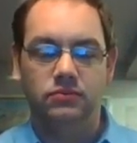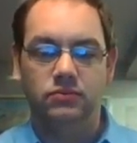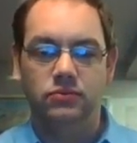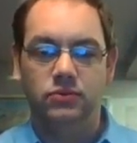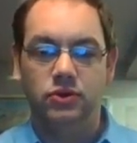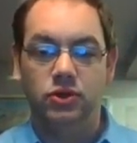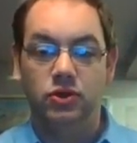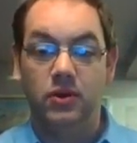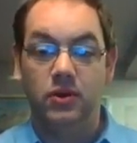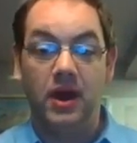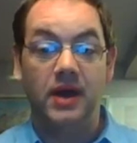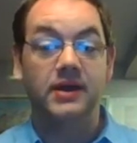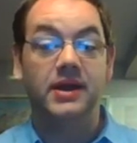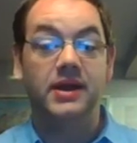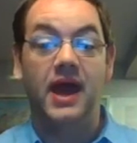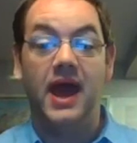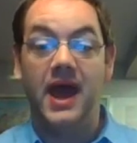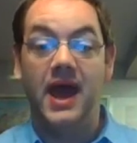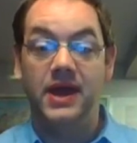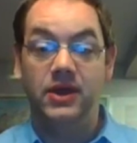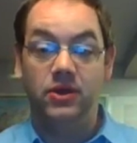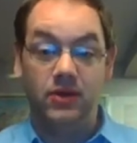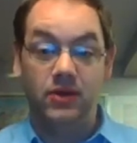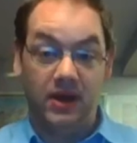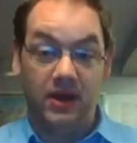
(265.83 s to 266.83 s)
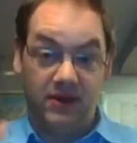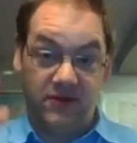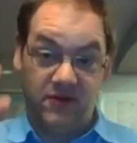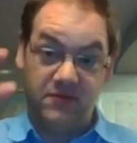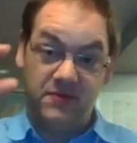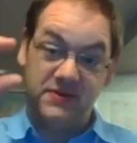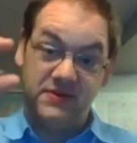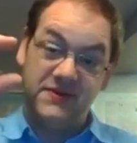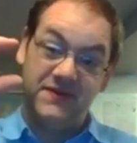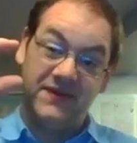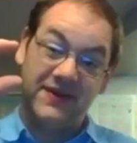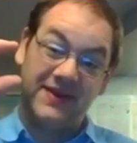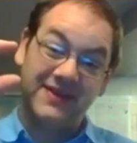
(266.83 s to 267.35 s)
you had a
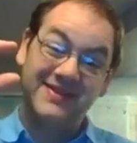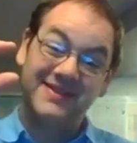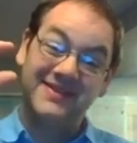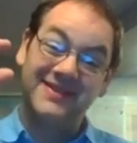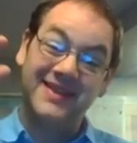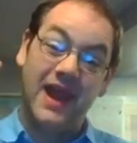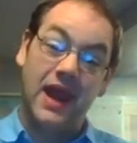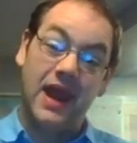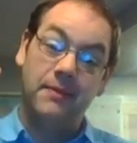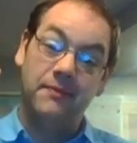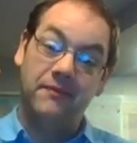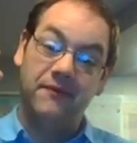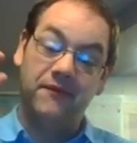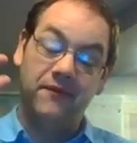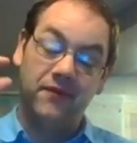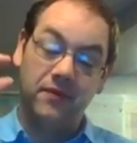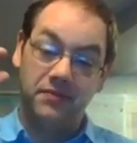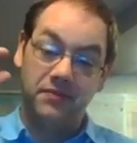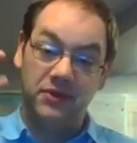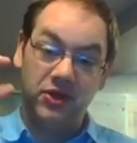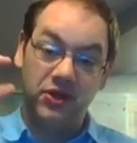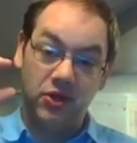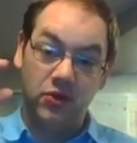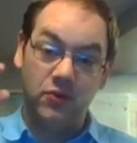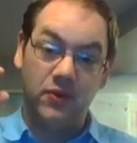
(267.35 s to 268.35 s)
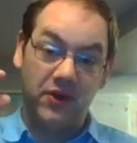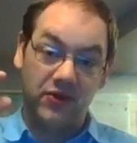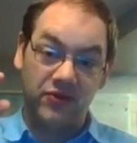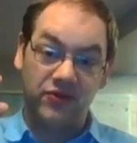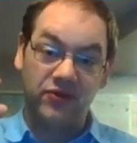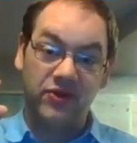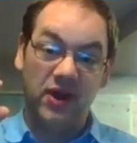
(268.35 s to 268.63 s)
specific stamp from the U.S.